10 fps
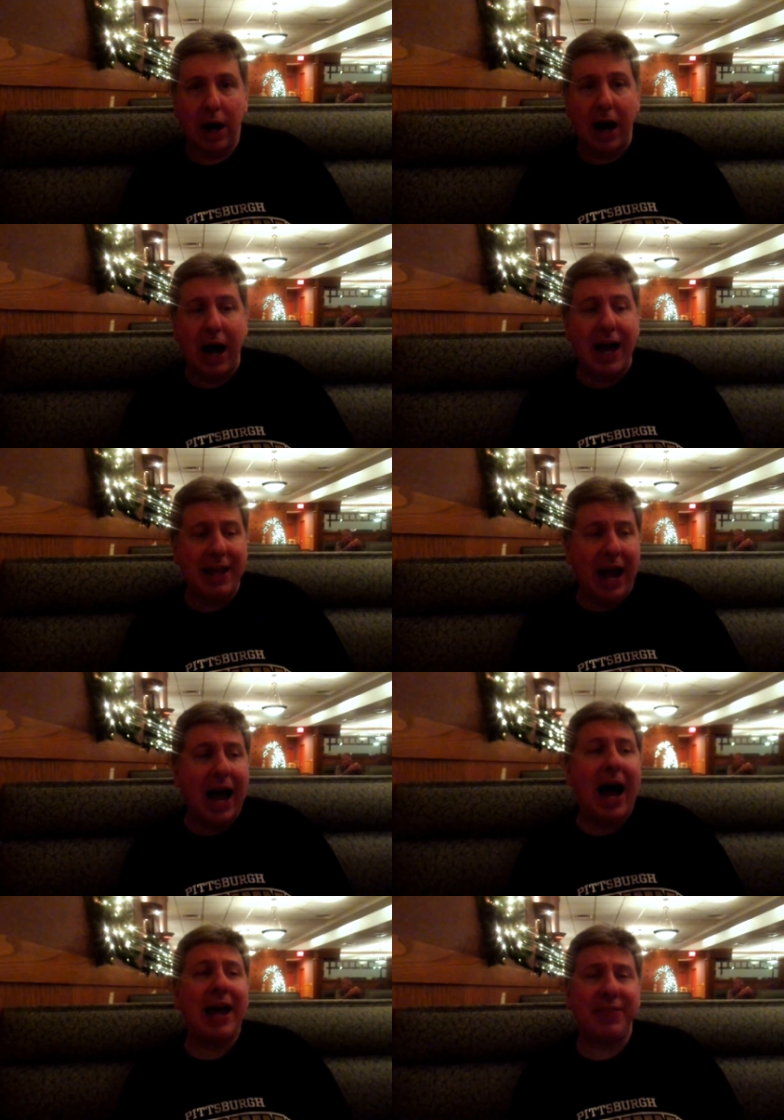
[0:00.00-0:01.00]
I
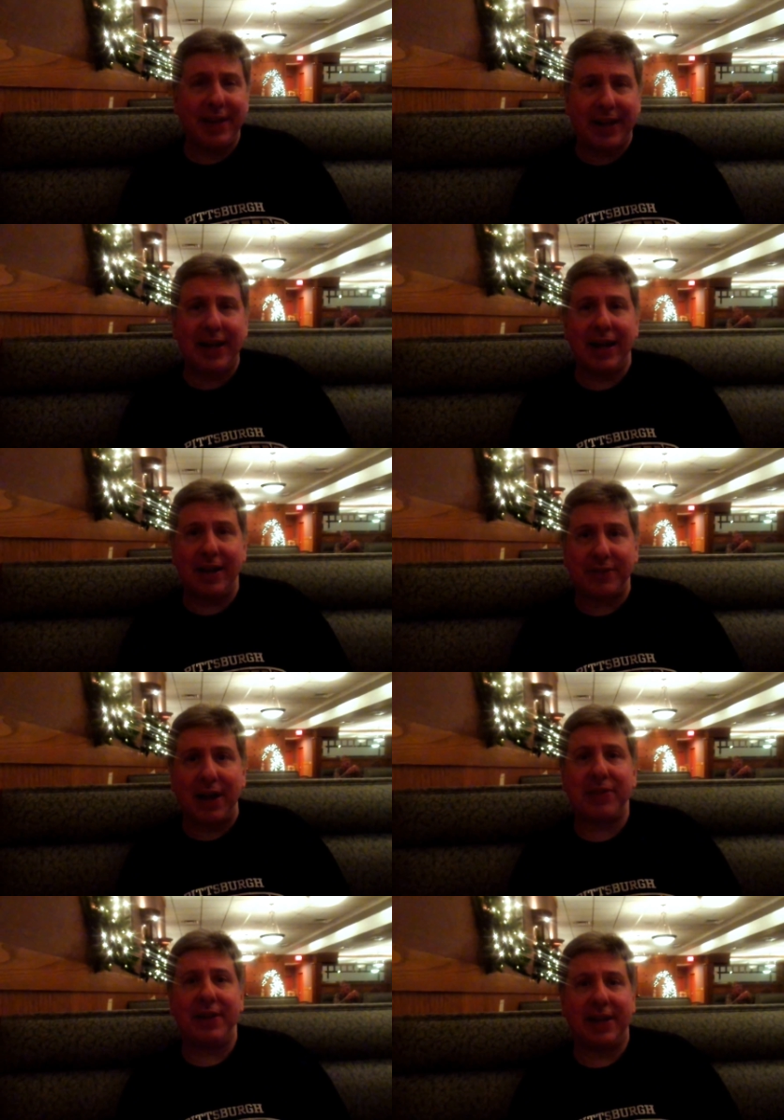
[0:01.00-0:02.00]
I think he is.
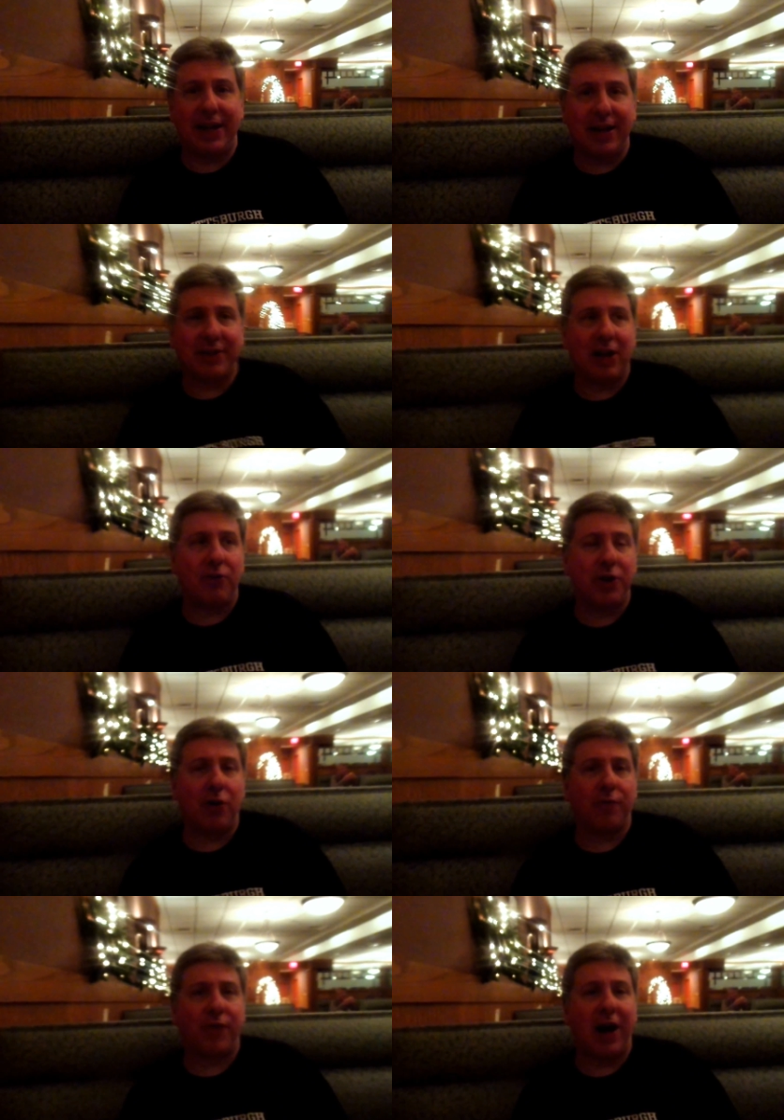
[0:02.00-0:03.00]
I think he is. I don't
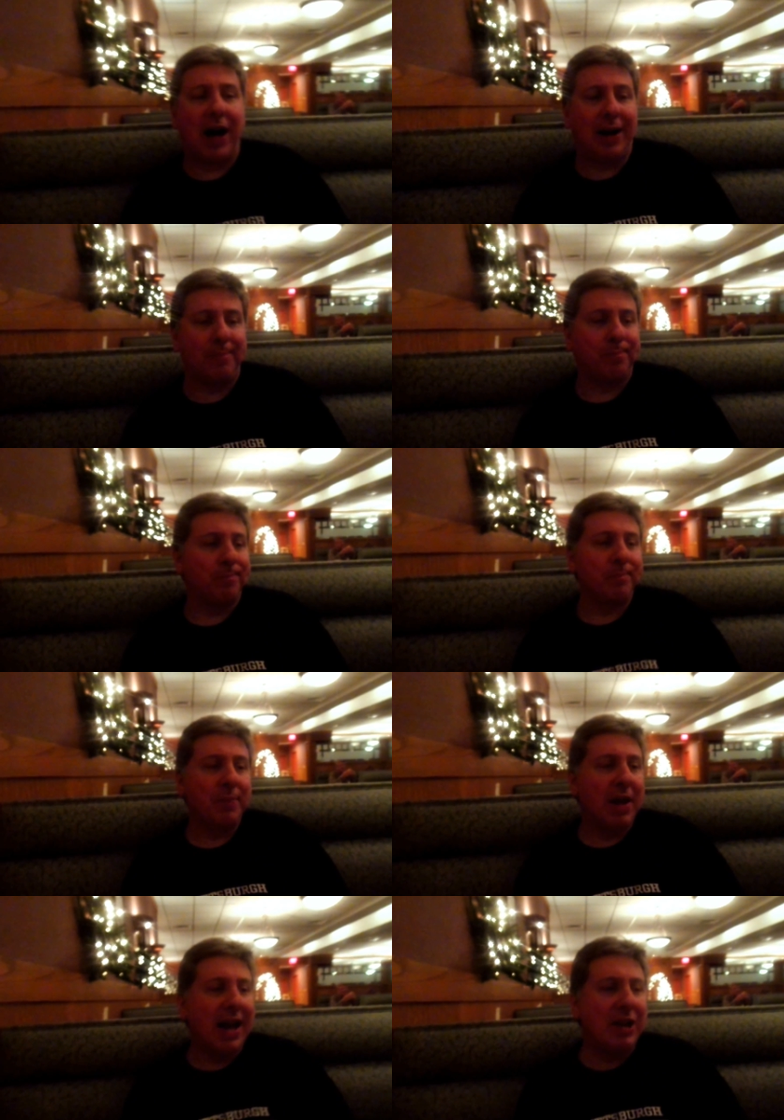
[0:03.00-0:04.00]
know if um,
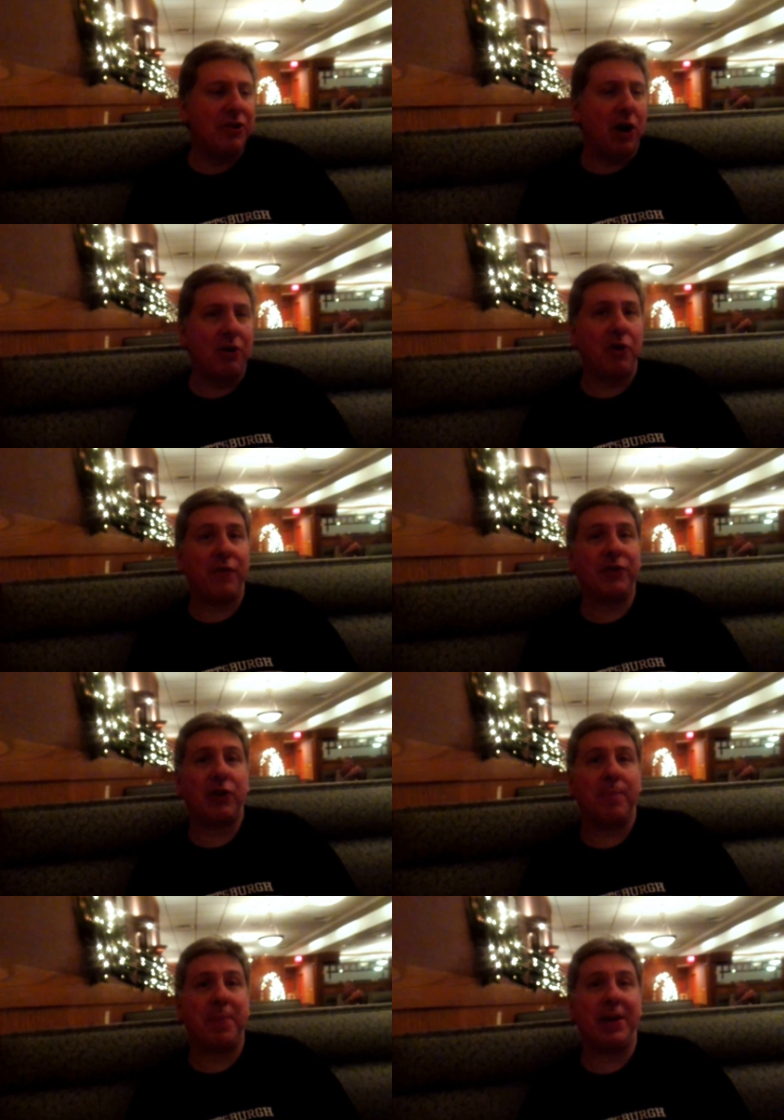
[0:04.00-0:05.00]
you know, I don't know if he's
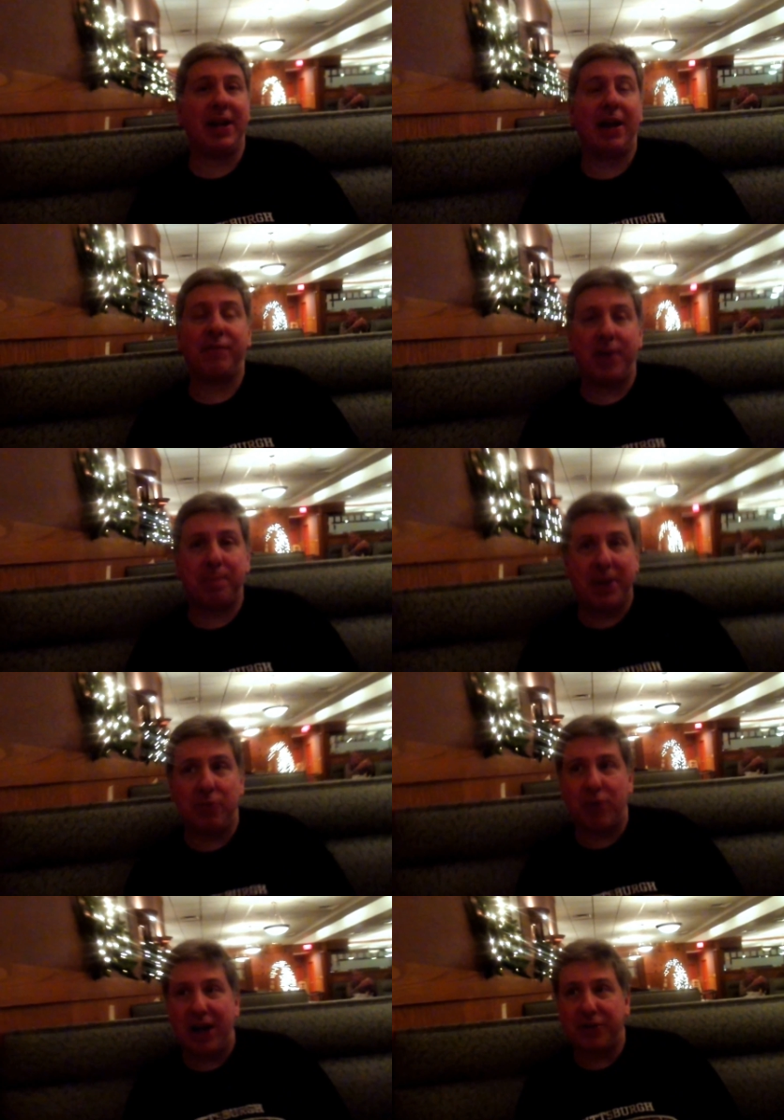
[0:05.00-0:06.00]
going to be in the
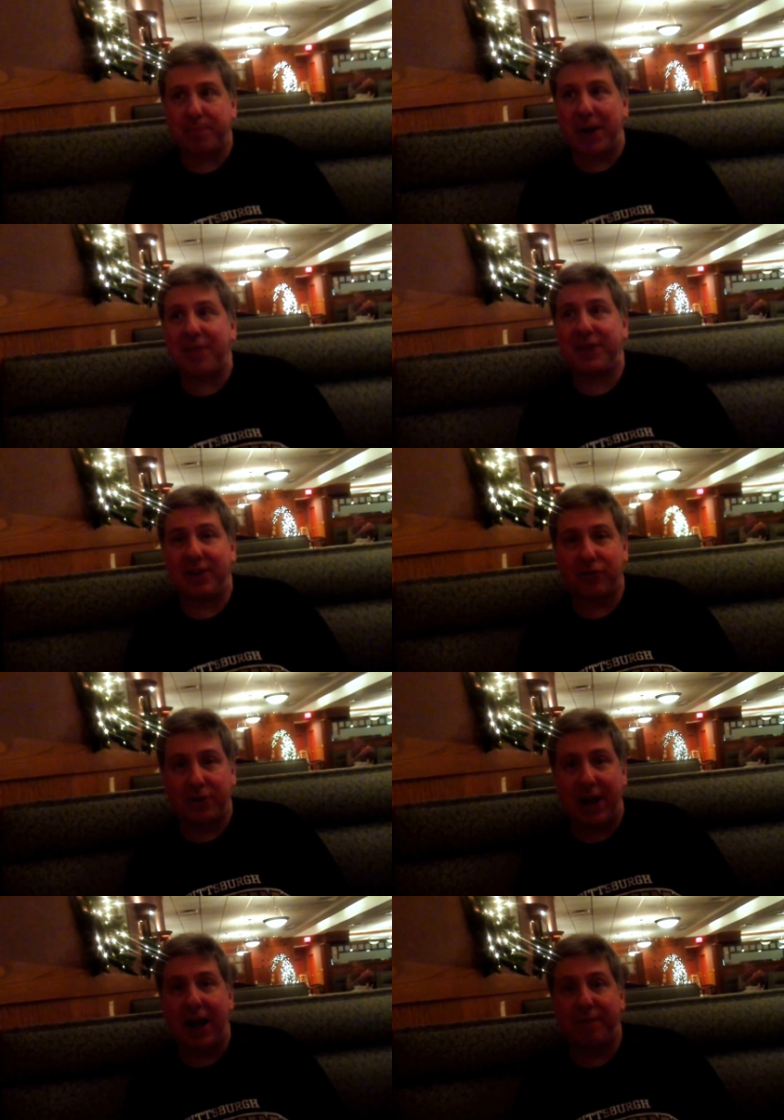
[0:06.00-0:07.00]
MVP race, but I think he's
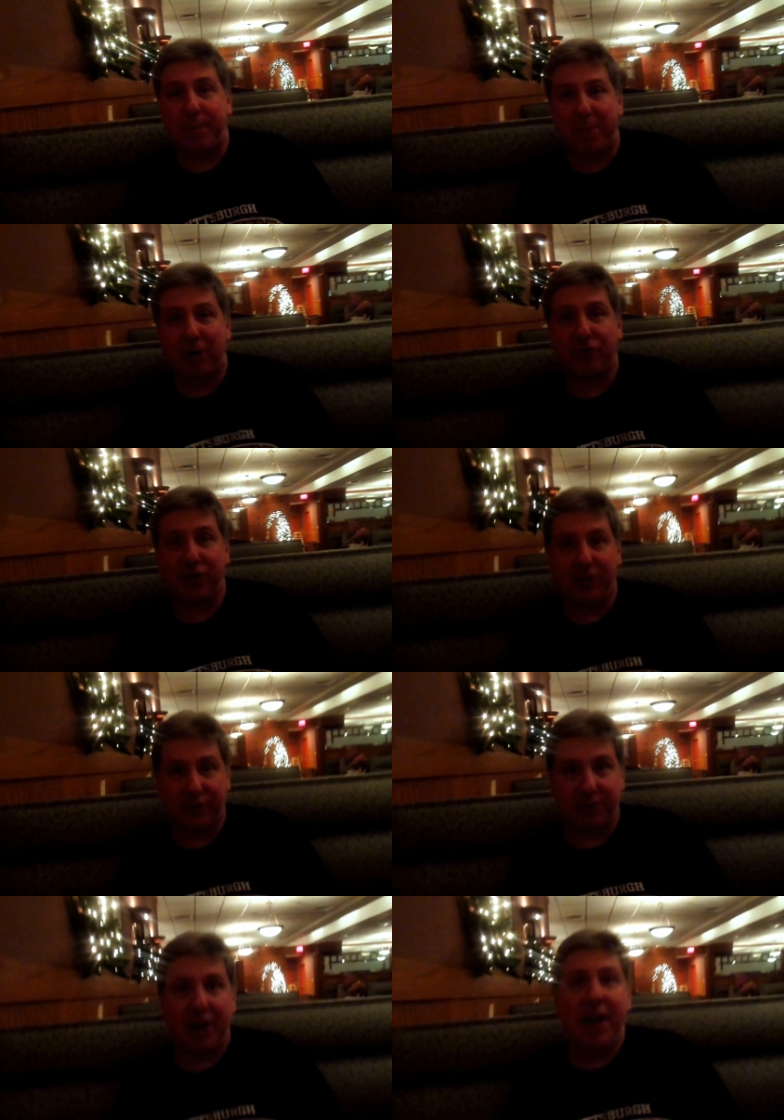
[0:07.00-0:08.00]
going to have a better
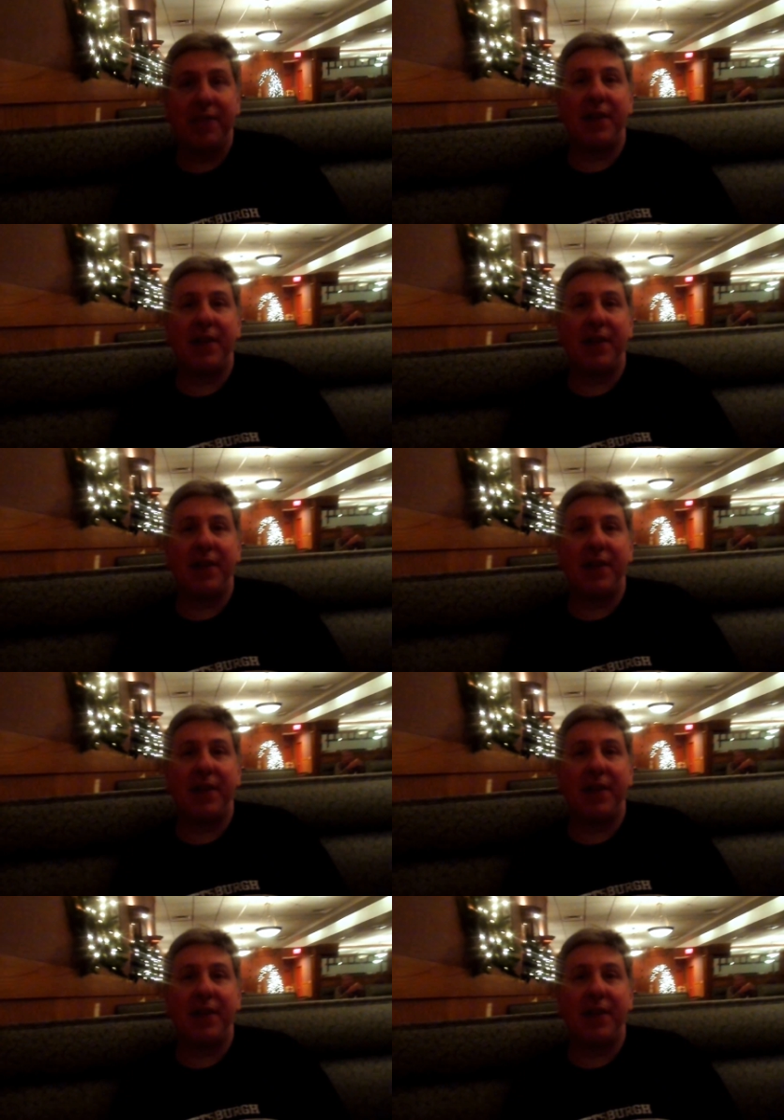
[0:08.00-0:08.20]
season. Okay,